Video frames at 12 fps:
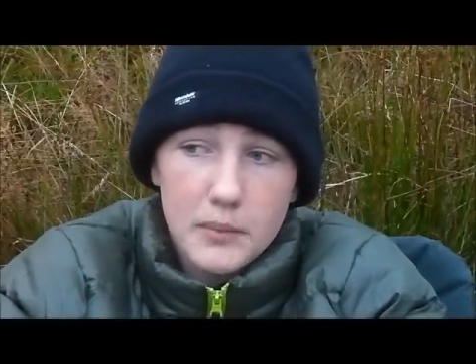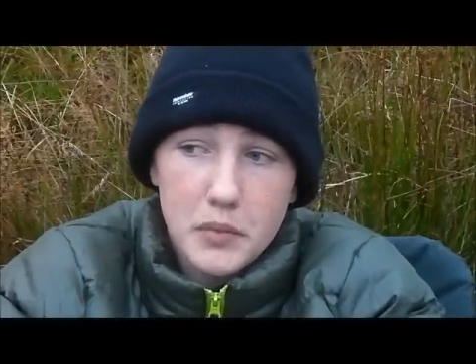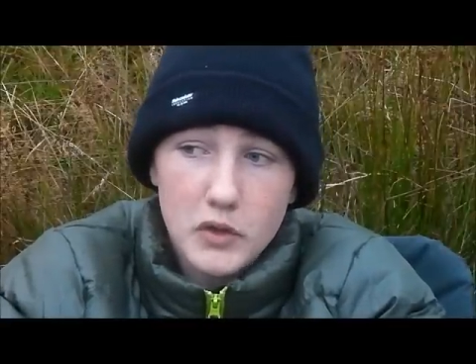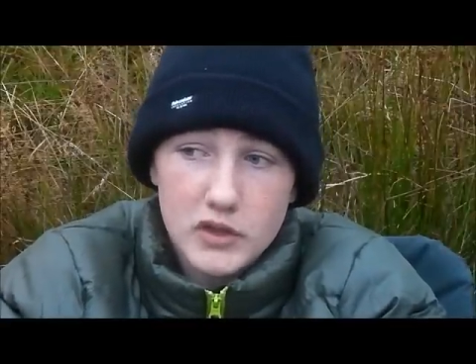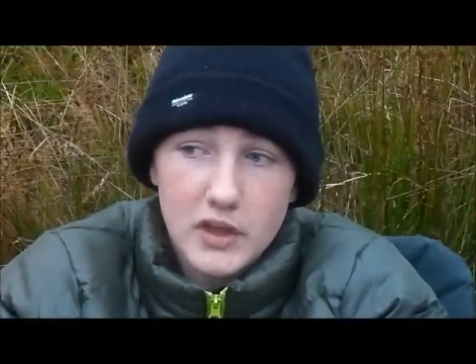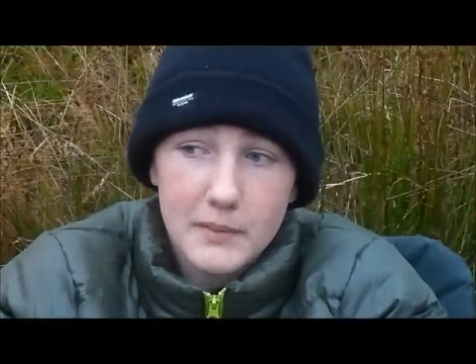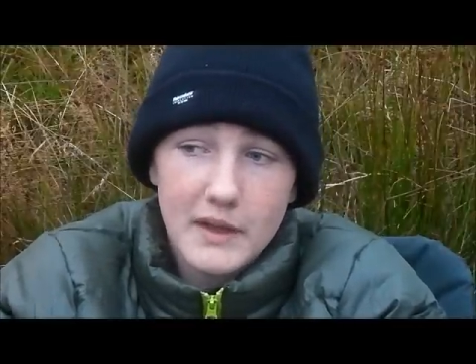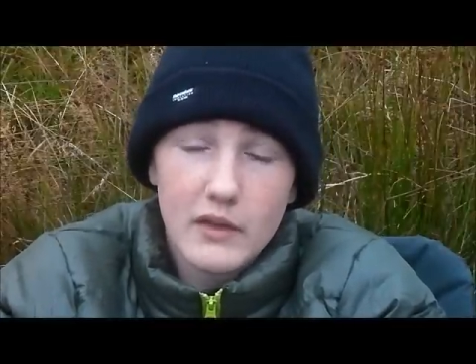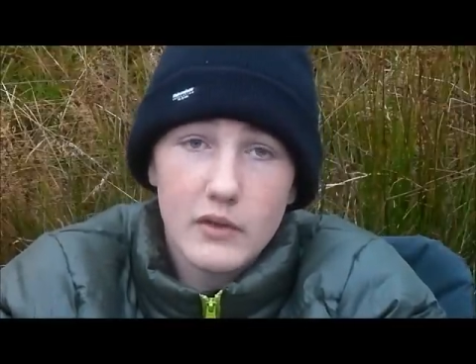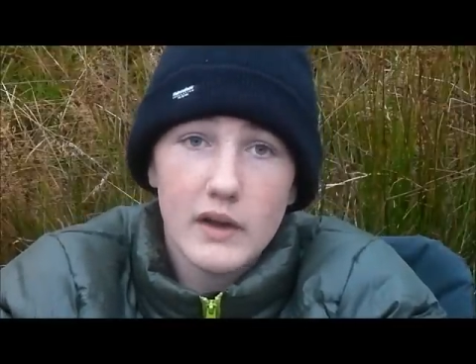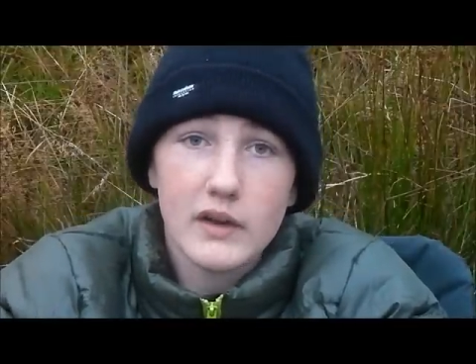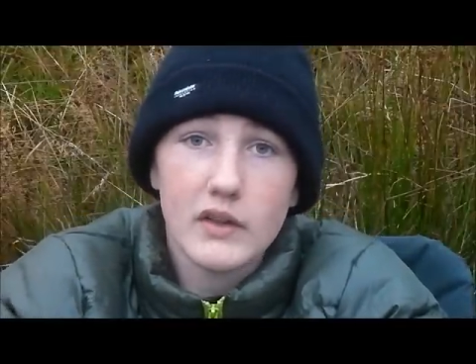pushed up the
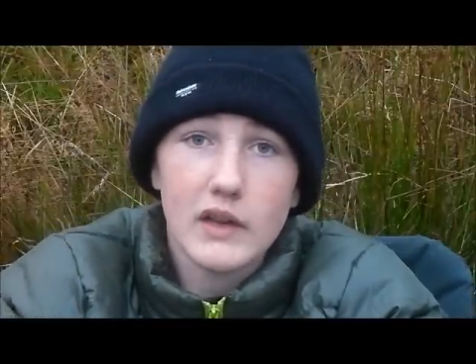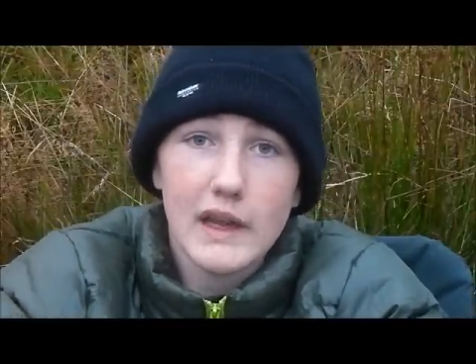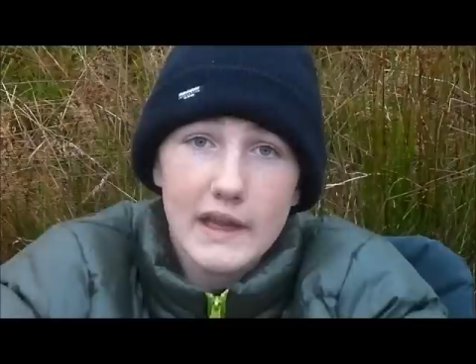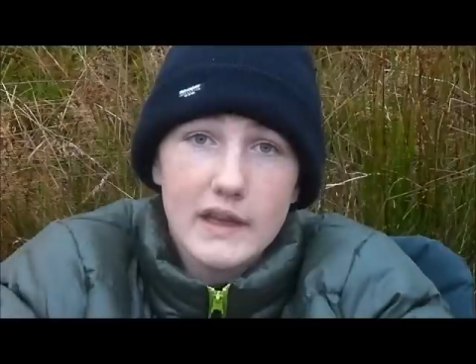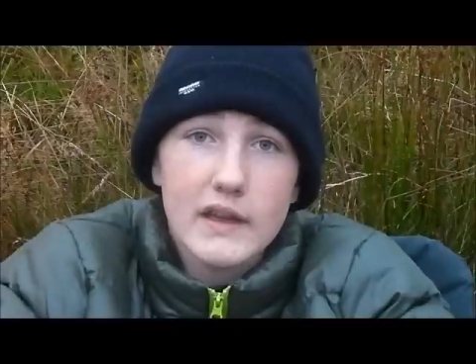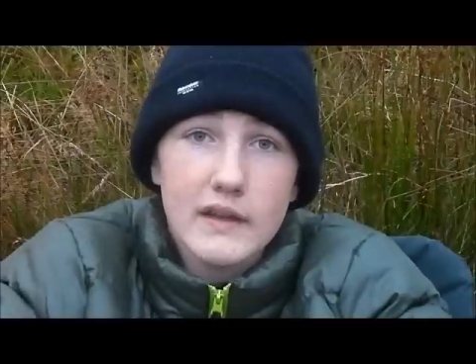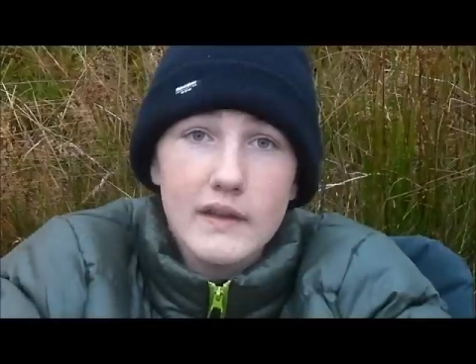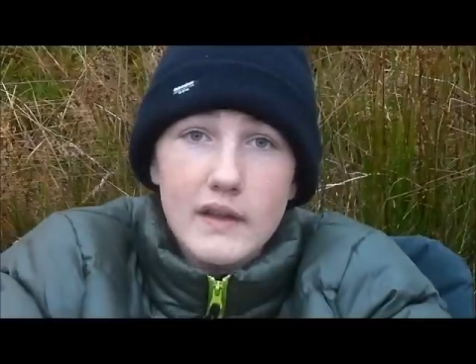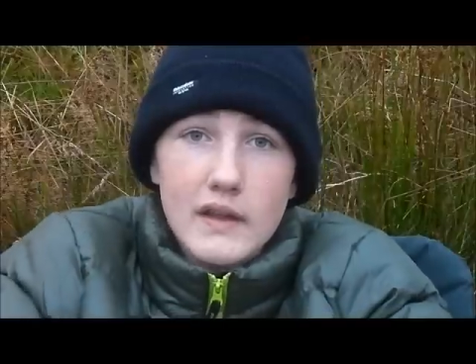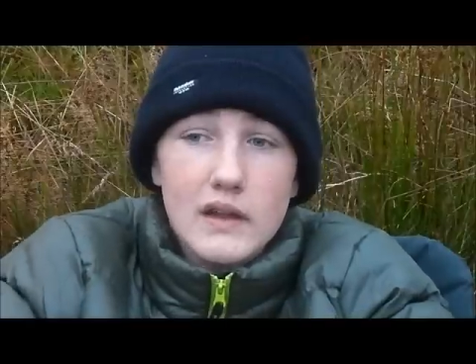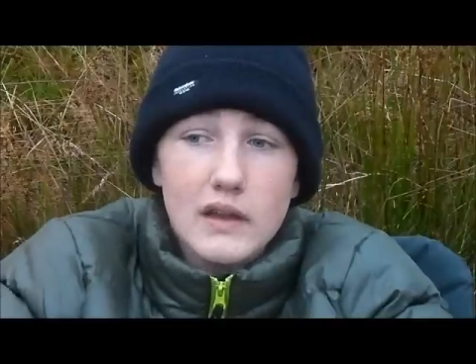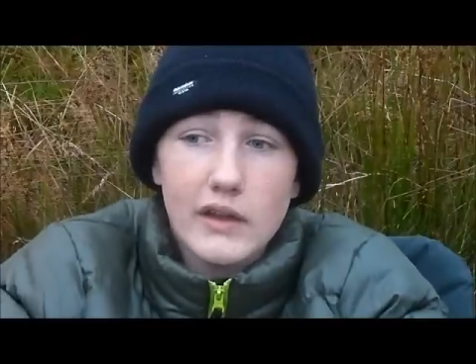other end of the lake
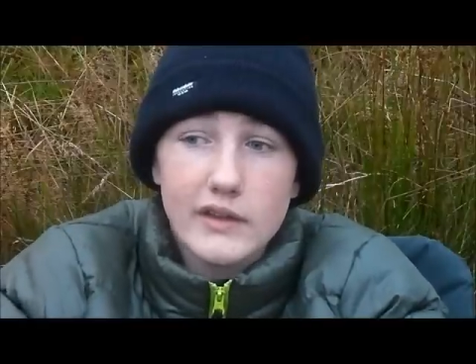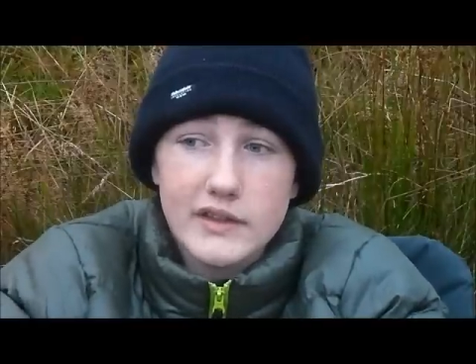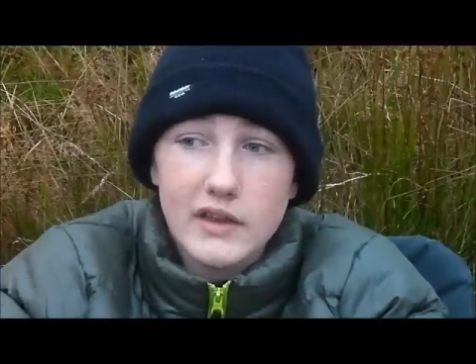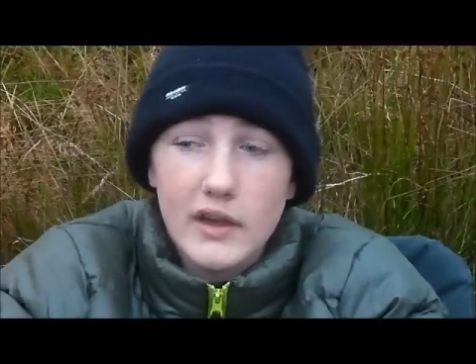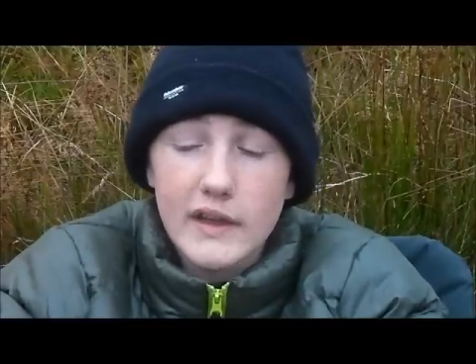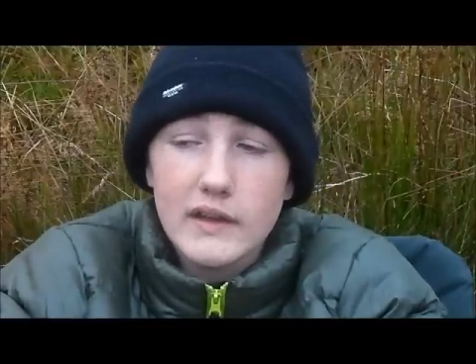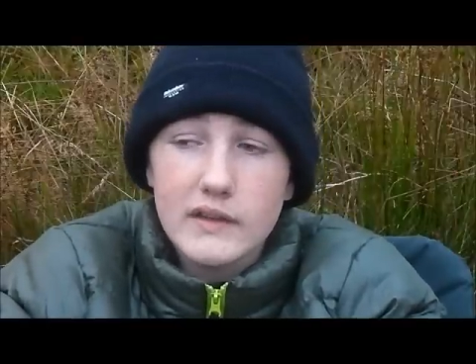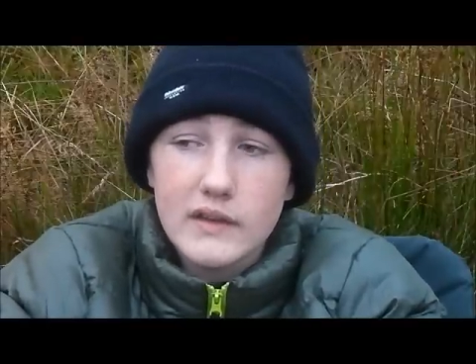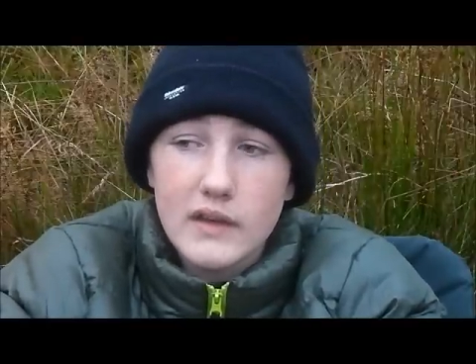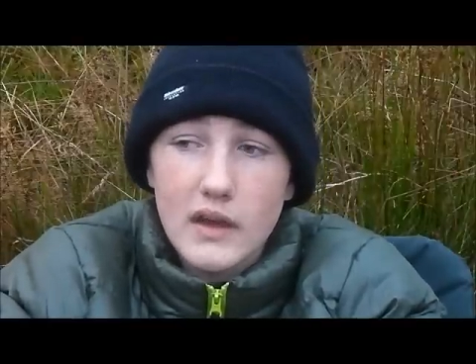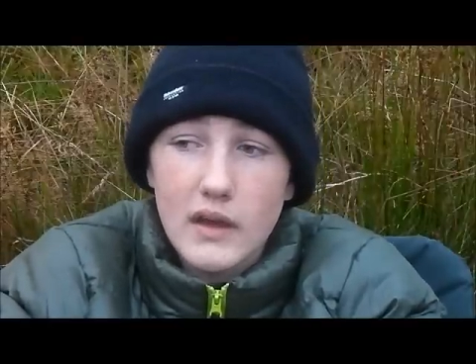last night.